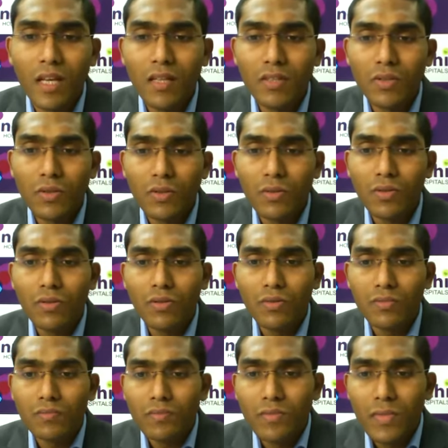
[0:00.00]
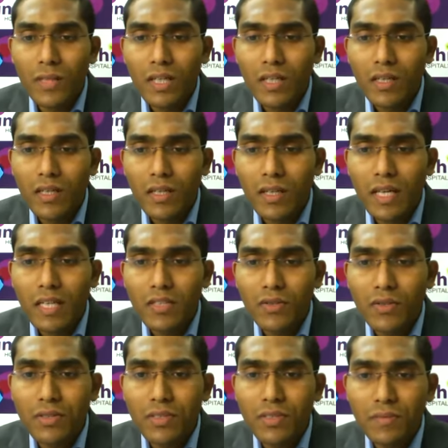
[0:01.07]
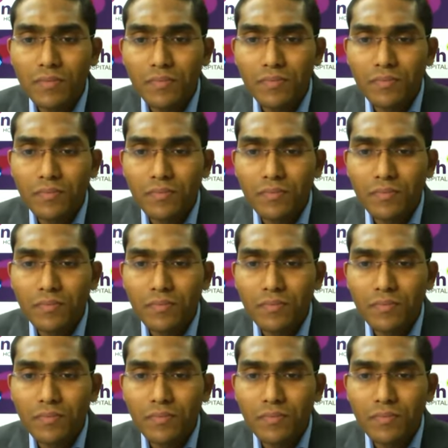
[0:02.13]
So next question.